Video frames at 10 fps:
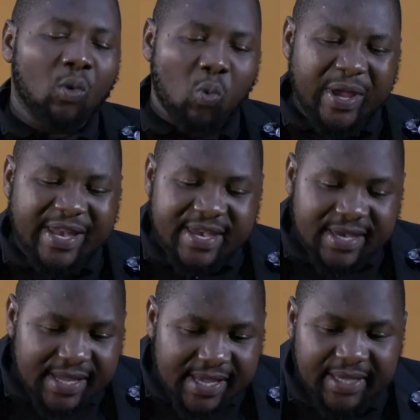we
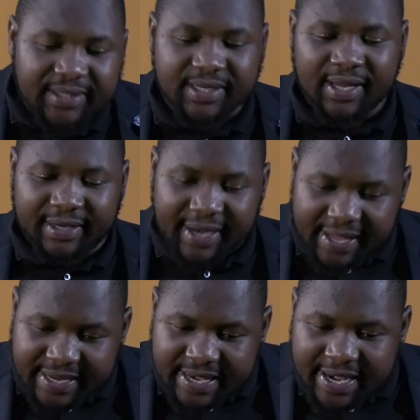need
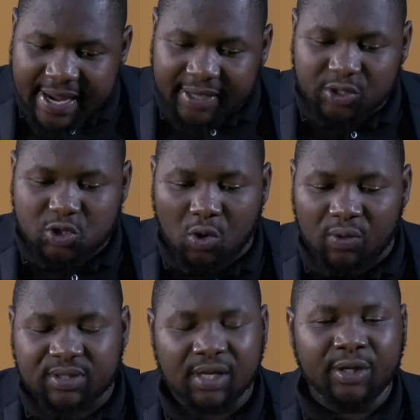the
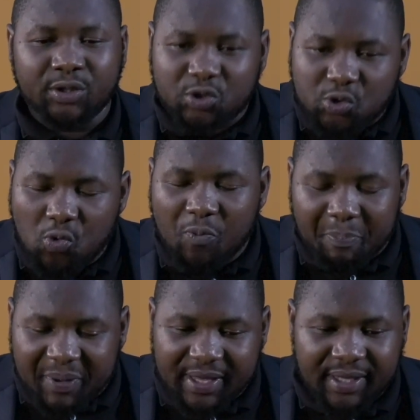electrode to
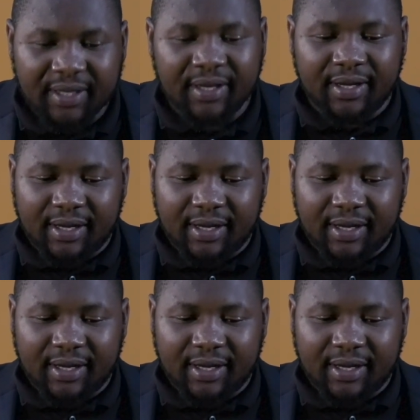be